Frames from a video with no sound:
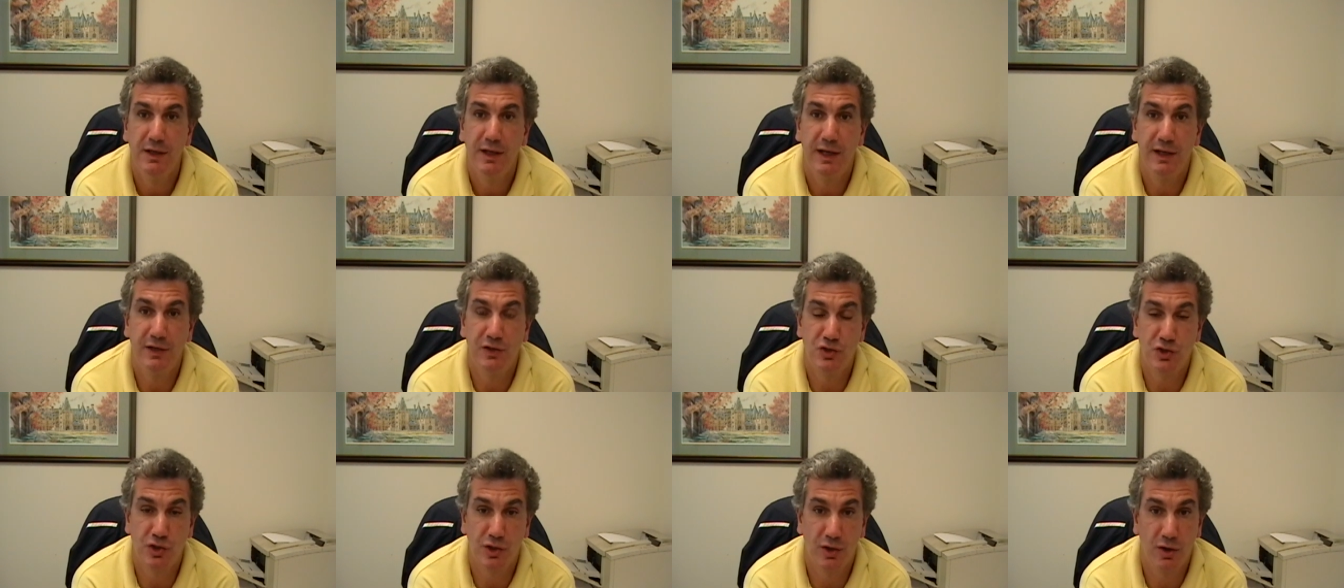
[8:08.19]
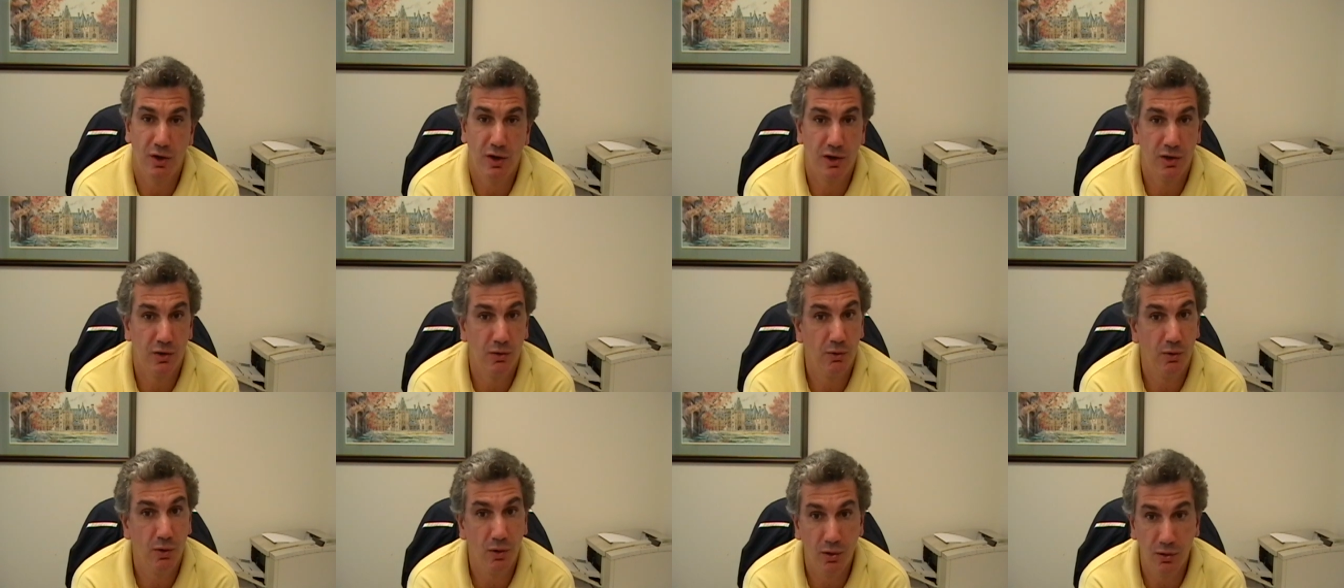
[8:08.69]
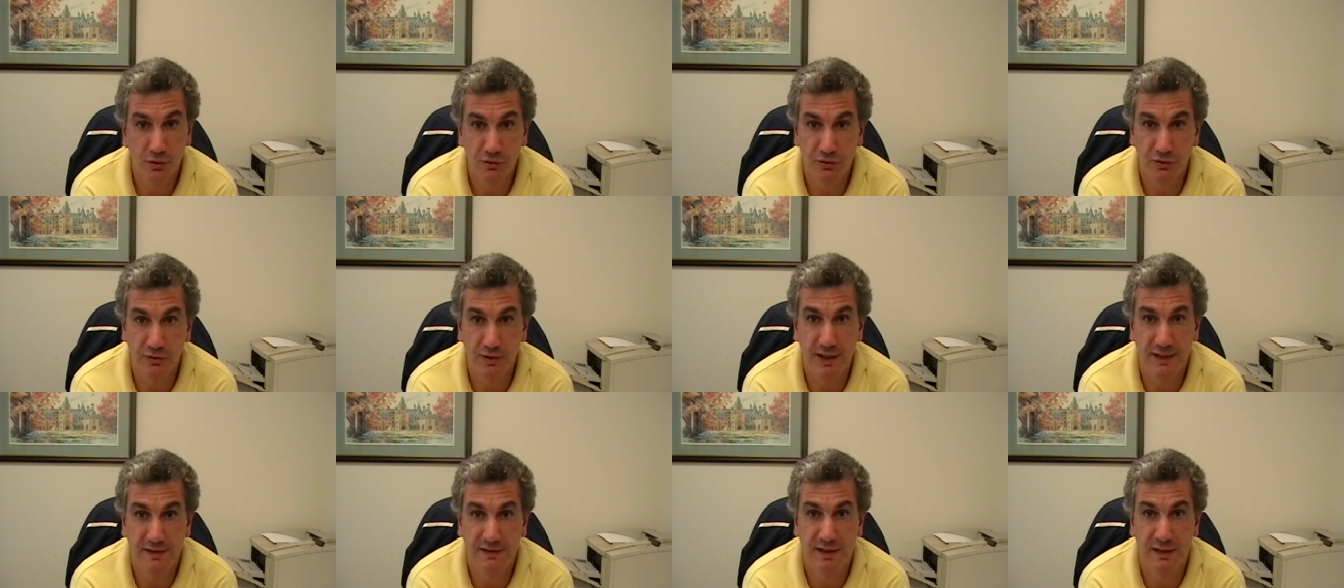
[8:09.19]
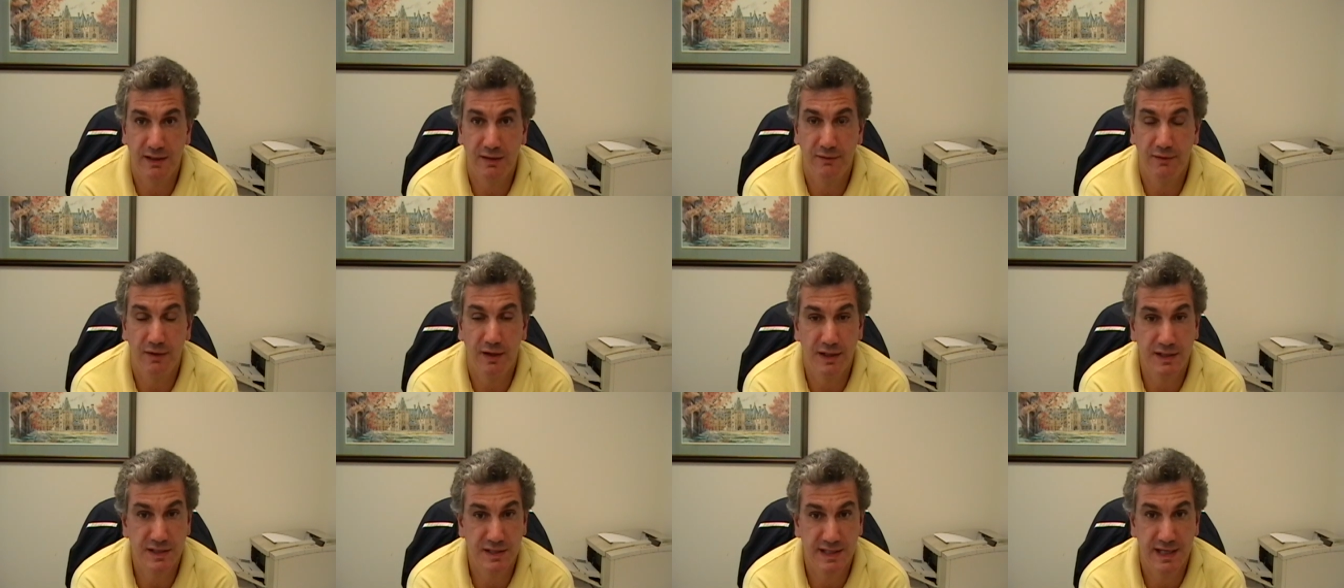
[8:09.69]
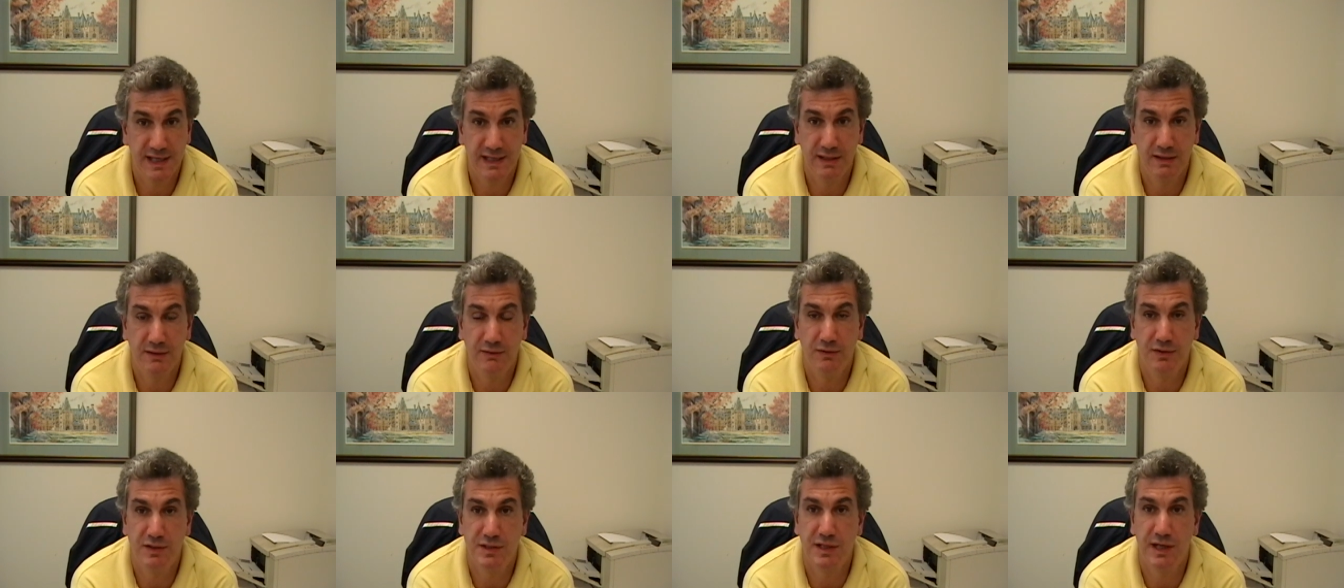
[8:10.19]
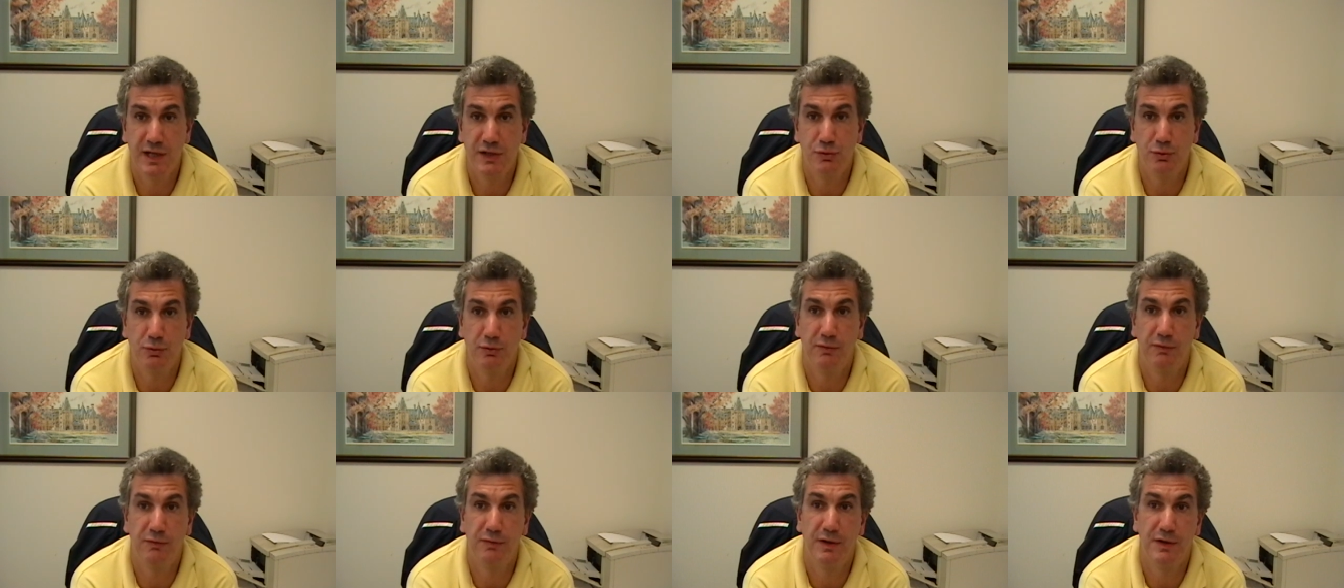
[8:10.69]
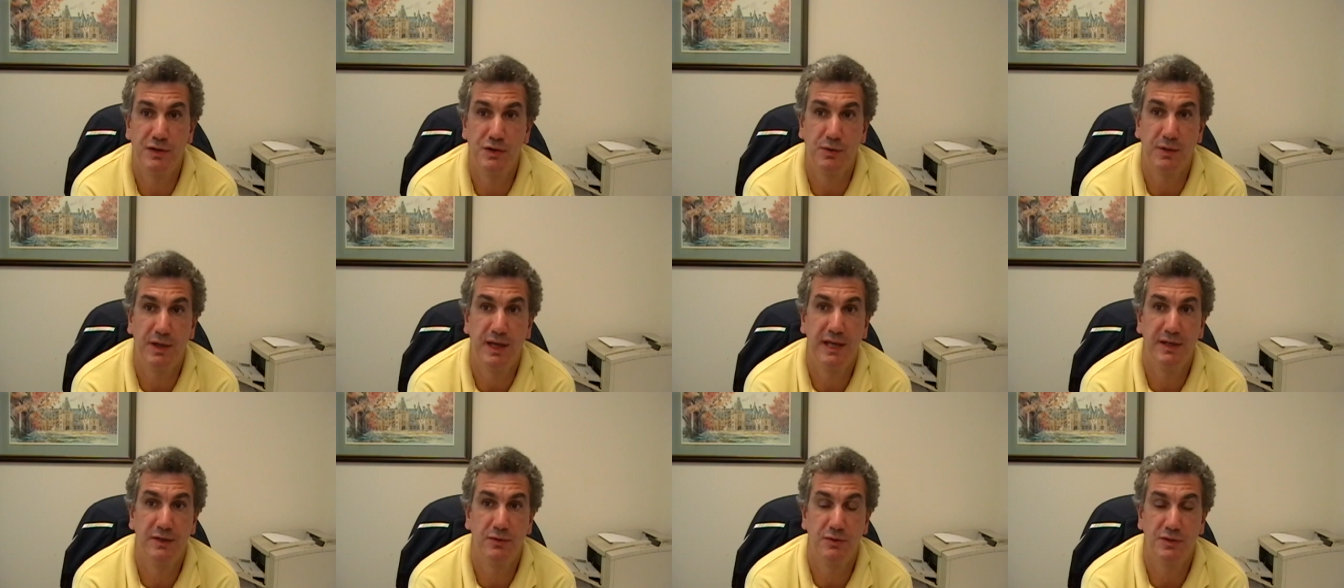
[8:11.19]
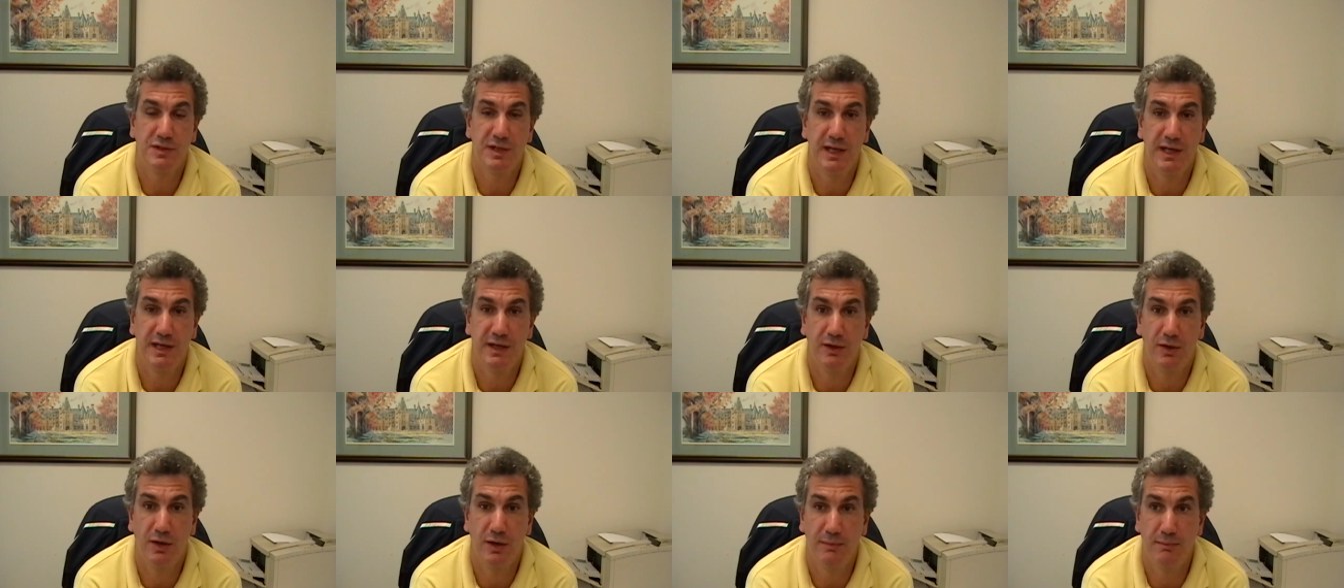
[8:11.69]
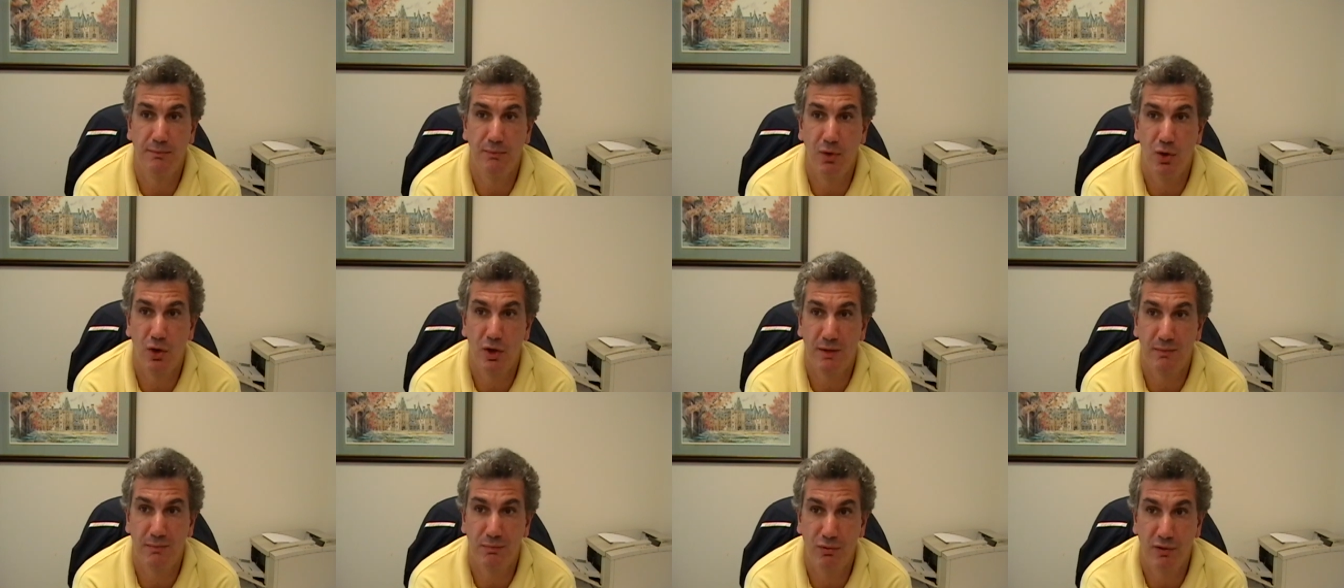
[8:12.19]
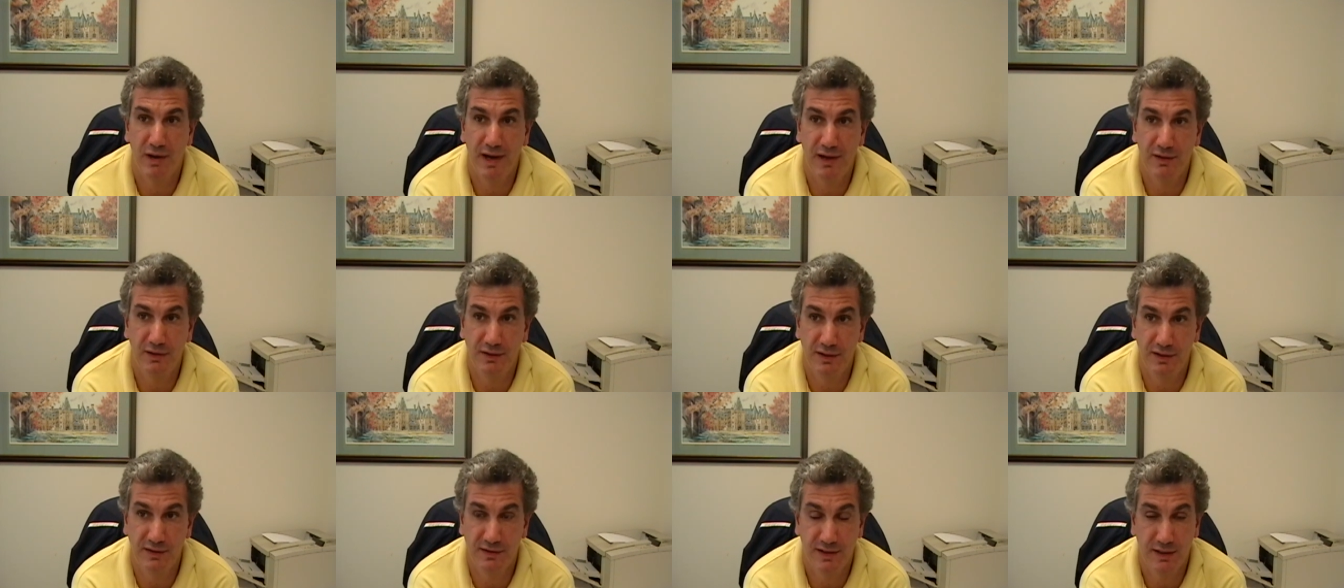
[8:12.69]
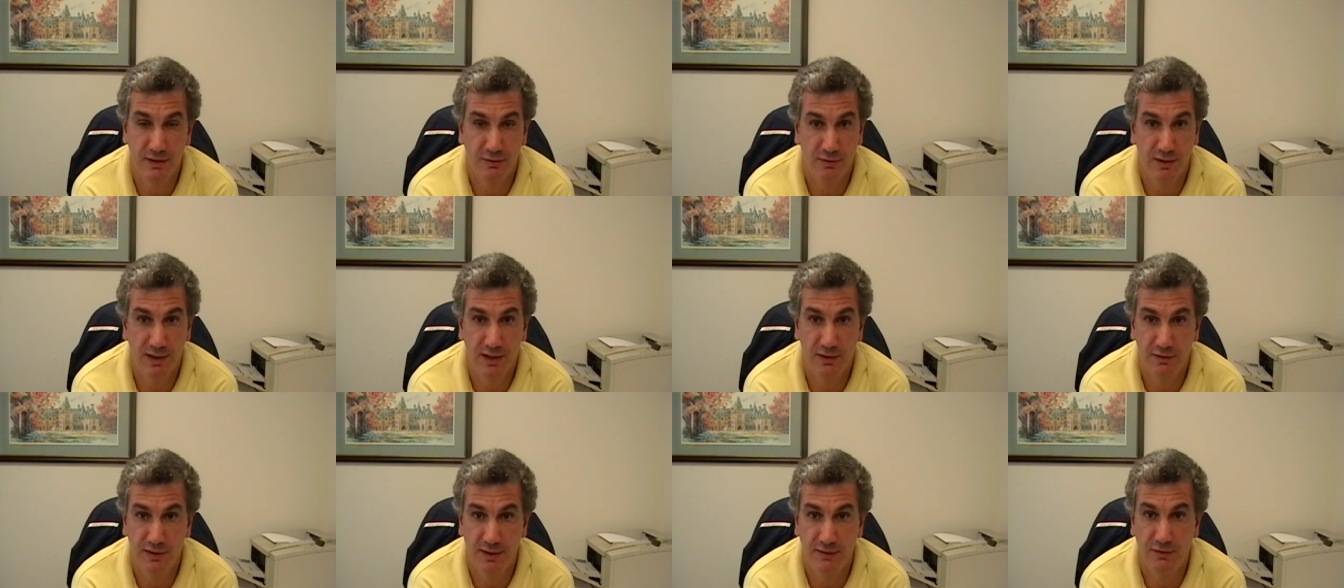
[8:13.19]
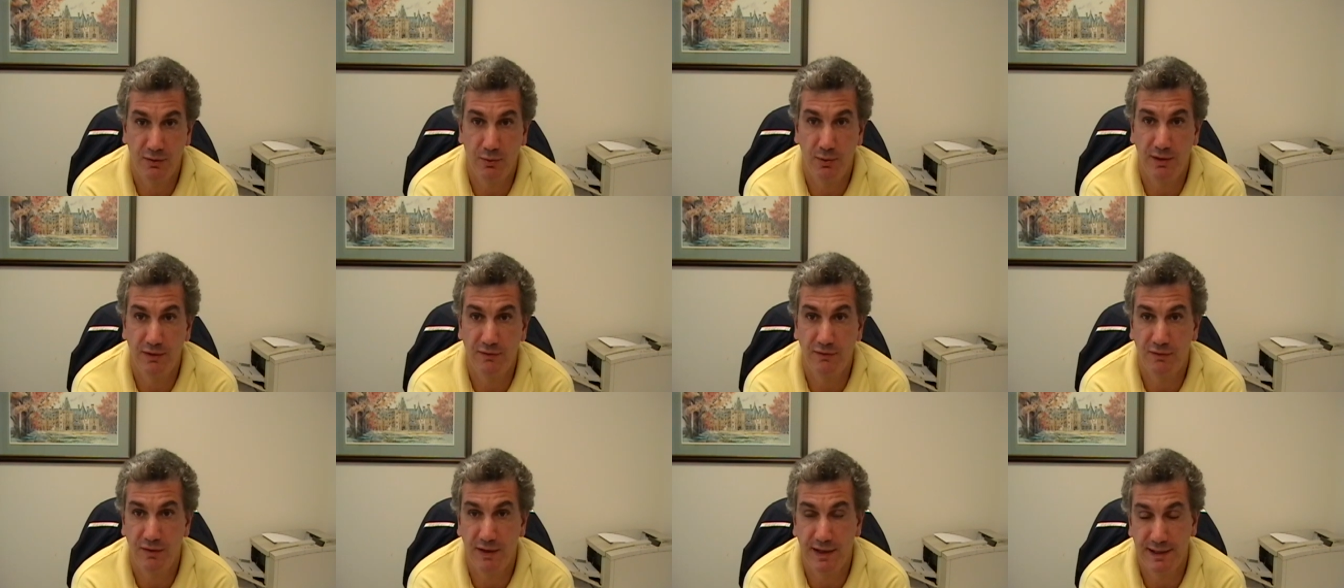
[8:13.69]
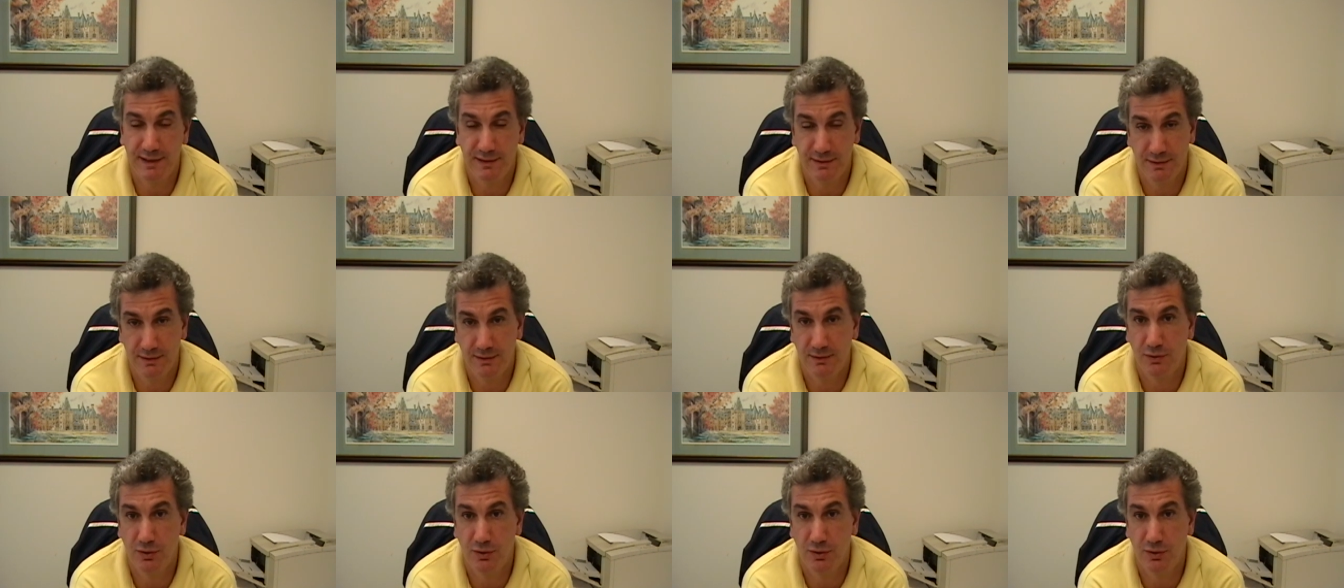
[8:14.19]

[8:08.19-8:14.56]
In Chicago, also not televised, tentatively scheduled, Fres Oquendo is taking on Mark Brown in a 10-round heavyweight fight.